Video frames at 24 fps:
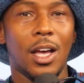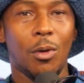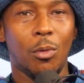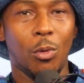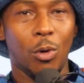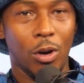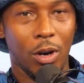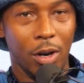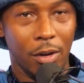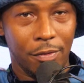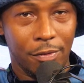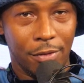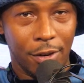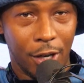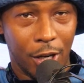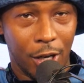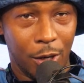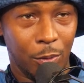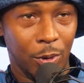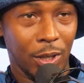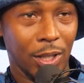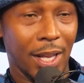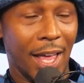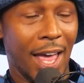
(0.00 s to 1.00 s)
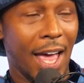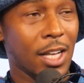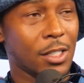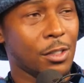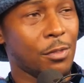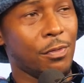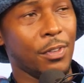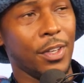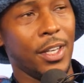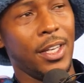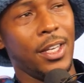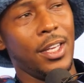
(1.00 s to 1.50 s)
I wore a very
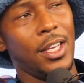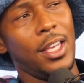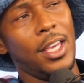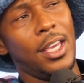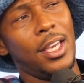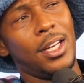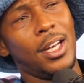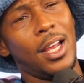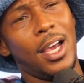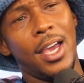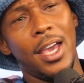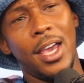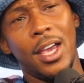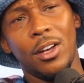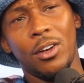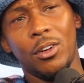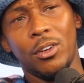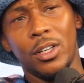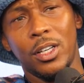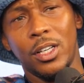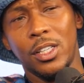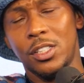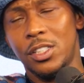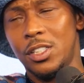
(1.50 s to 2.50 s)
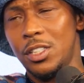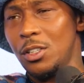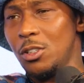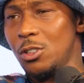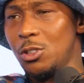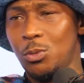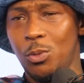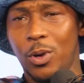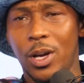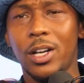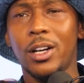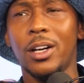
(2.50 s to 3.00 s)
relaxed fit and I had on a chill
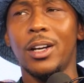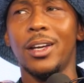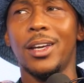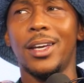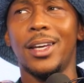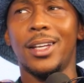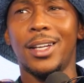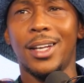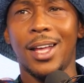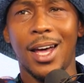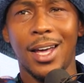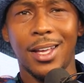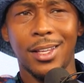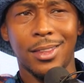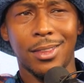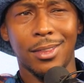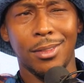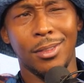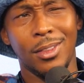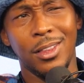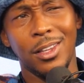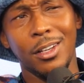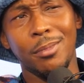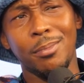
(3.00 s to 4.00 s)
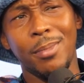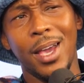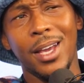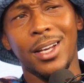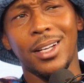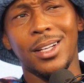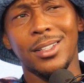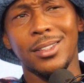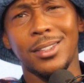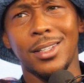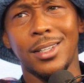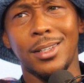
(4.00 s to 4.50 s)
sweater and I looked back
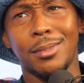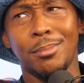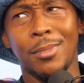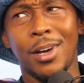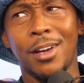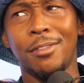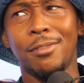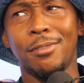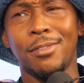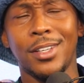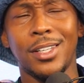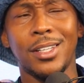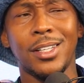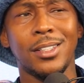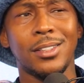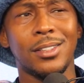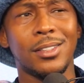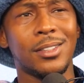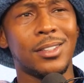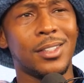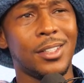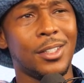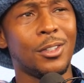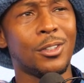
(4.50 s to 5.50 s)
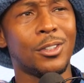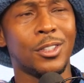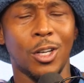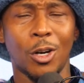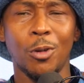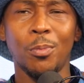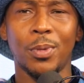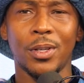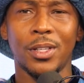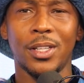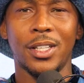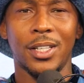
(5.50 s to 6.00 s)
and I said, my fit is still
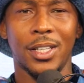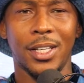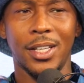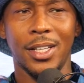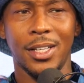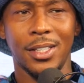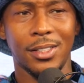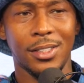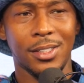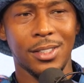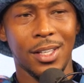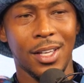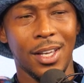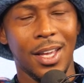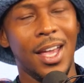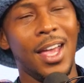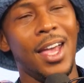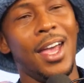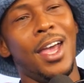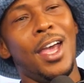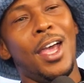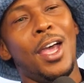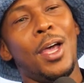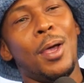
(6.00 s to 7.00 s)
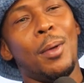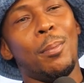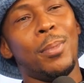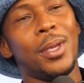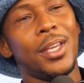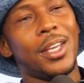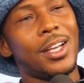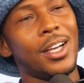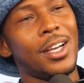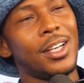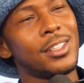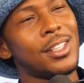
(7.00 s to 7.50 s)
doper than his.
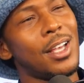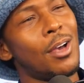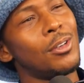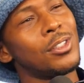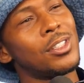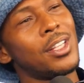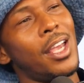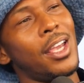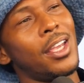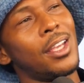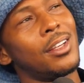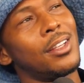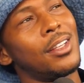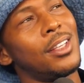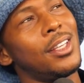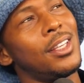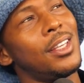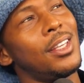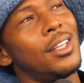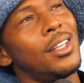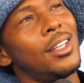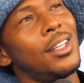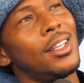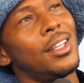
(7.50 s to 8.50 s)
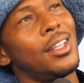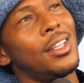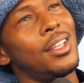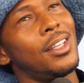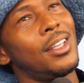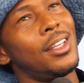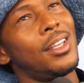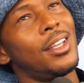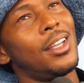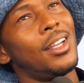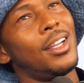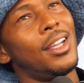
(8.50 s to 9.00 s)
Because I was like,
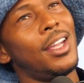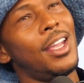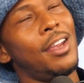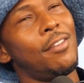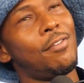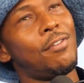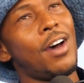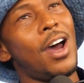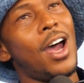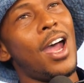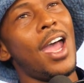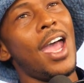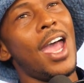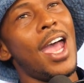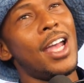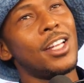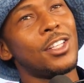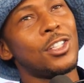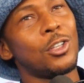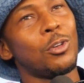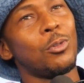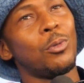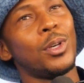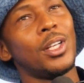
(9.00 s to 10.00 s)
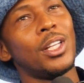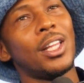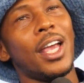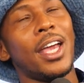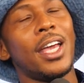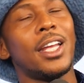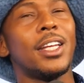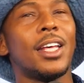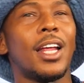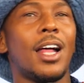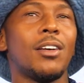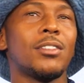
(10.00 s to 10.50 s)
if I had to
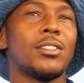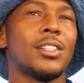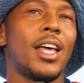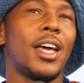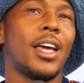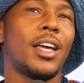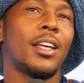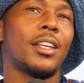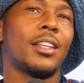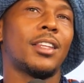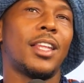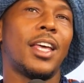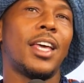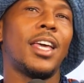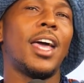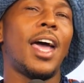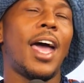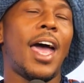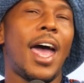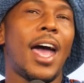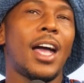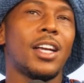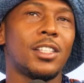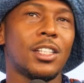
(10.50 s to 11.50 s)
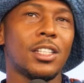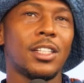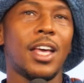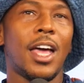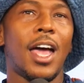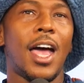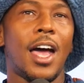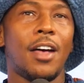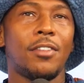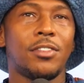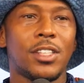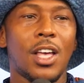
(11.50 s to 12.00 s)
relate it, I was like, they actually
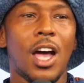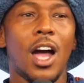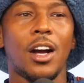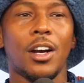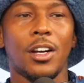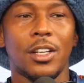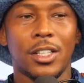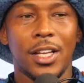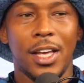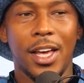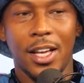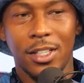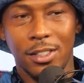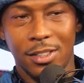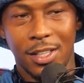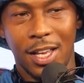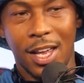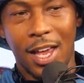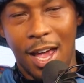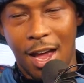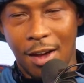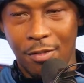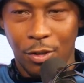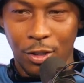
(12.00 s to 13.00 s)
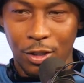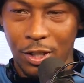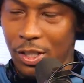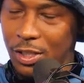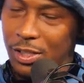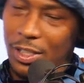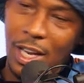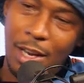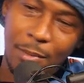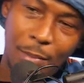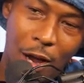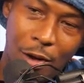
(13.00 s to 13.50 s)
have soccer dads that have on the
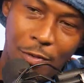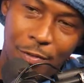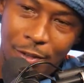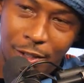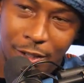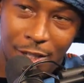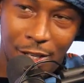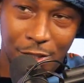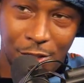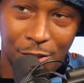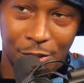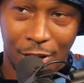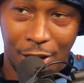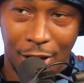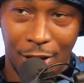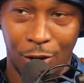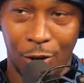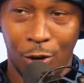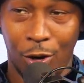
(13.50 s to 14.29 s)
same outfit that you had